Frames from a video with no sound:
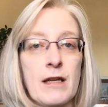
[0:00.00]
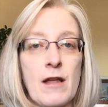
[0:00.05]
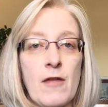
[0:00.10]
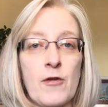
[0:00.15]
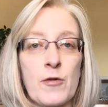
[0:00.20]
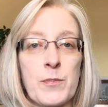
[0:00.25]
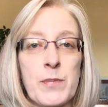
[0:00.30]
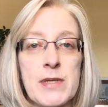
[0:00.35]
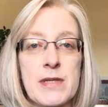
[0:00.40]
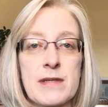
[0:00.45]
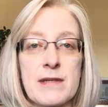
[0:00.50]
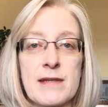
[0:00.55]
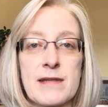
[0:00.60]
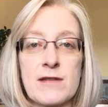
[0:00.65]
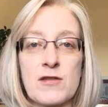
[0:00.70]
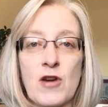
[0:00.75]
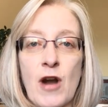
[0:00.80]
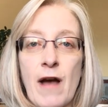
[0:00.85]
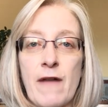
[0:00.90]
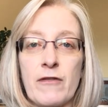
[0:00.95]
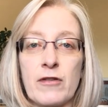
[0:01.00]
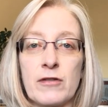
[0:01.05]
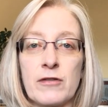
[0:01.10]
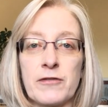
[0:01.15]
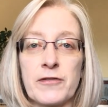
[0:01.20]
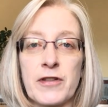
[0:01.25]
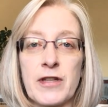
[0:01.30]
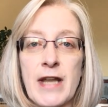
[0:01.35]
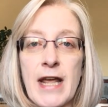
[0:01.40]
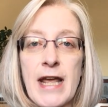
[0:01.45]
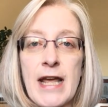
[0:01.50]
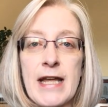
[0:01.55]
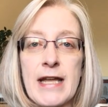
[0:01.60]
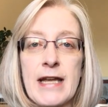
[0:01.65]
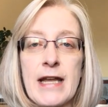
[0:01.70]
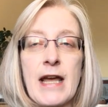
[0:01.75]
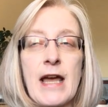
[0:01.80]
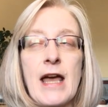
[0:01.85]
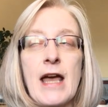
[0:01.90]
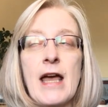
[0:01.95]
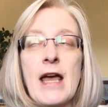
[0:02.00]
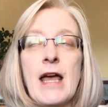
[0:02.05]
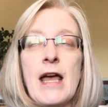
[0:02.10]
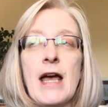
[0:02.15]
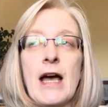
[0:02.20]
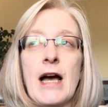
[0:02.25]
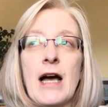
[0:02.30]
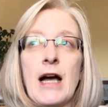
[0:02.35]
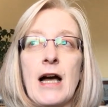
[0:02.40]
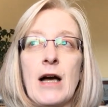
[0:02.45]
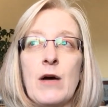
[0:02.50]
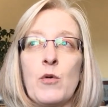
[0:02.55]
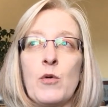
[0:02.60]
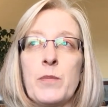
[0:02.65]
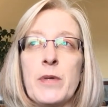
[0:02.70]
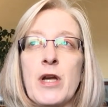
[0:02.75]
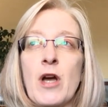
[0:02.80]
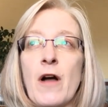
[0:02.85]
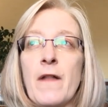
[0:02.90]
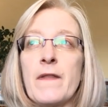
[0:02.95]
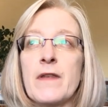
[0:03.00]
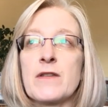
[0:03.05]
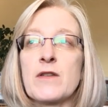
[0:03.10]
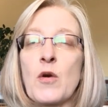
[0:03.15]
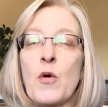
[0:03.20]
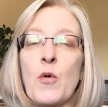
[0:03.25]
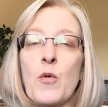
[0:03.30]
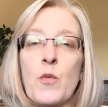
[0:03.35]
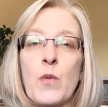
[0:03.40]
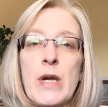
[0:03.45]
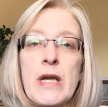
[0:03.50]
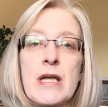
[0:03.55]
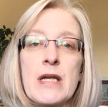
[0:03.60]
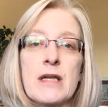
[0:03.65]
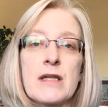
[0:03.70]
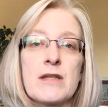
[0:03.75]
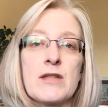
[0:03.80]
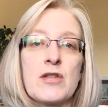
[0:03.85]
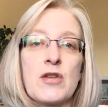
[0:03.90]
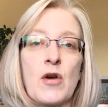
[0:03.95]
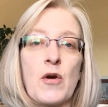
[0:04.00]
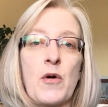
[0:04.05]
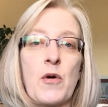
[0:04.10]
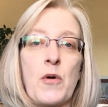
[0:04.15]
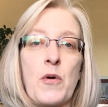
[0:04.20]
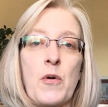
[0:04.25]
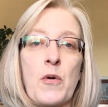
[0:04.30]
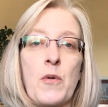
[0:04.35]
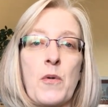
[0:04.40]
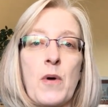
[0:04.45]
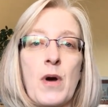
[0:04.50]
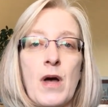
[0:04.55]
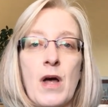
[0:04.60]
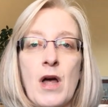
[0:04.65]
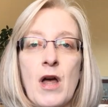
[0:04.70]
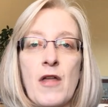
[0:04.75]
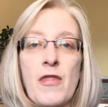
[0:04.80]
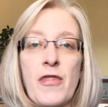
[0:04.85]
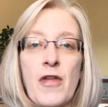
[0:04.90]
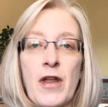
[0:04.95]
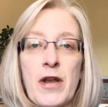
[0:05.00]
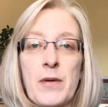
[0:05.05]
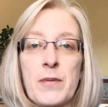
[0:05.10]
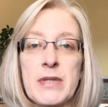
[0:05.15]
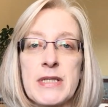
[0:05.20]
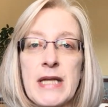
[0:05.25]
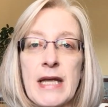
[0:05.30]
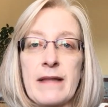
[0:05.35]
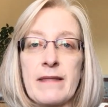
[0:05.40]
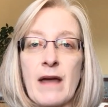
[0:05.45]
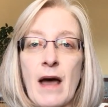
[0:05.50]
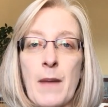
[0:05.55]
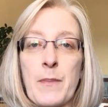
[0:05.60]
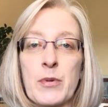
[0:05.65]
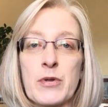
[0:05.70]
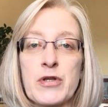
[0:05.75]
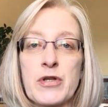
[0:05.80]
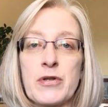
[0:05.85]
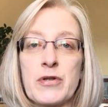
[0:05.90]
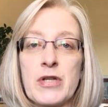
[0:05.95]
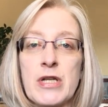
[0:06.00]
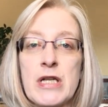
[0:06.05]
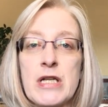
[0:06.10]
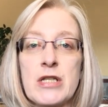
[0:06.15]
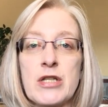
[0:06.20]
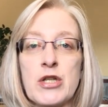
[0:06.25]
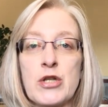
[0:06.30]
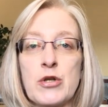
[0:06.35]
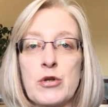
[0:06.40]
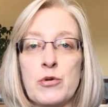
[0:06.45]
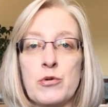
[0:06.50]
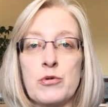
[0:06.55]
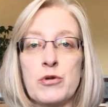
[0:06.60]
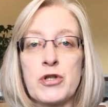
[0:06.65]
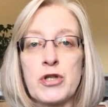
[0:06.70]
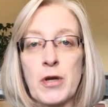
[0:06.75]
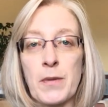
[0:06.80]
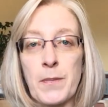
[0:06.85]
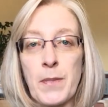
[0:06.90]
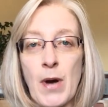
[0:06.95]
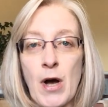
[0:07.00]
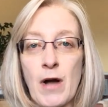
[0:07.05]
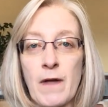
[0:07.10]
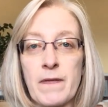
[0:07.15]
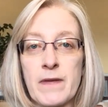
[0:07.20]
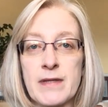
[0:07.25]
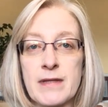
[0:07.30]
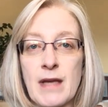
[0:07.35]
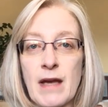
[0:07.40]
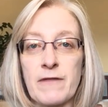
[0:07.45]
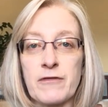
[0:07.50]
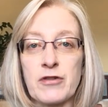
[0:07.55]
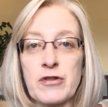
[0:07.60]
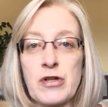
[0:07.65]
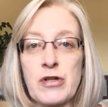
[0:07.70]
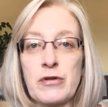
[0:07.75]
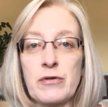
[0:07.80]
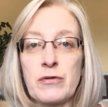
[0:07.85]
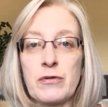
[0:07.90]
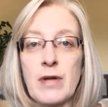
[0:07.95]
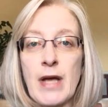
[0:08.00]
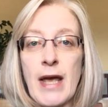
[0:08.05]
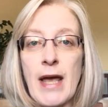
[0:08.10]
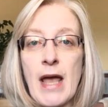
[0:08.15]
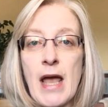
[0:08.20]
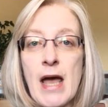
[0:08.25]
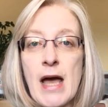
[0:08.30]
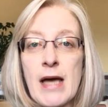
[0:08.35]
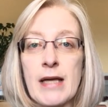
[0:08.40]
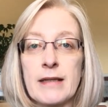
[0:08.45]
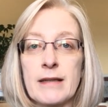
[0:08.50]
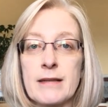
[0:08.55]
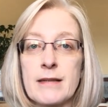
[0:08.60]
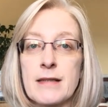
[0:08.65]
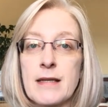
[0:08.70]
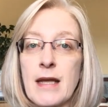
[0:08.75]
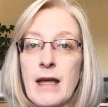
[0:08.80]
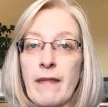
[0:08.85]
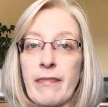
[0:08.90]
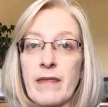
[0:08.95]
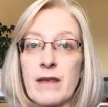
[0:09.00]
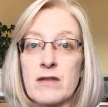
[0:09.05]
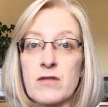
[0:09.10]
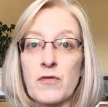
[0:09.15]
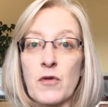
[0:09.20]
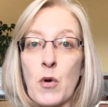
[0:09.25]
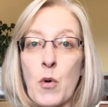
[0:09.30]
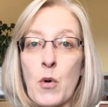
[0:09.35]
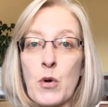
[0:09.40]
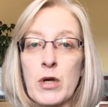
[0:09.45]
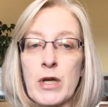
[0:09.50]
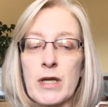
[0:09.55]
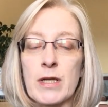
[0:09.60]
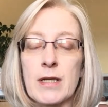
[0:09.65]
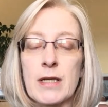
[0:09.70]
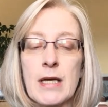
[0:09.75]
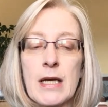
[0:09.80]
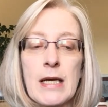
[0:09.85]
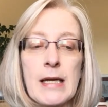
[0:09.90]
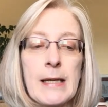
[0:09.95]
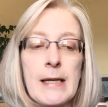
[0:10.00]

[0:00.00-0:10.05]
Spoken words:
another business travel today. We'll be gone this whole week, so thought I would take the opportunity to jump on this afternoon and get this recorded.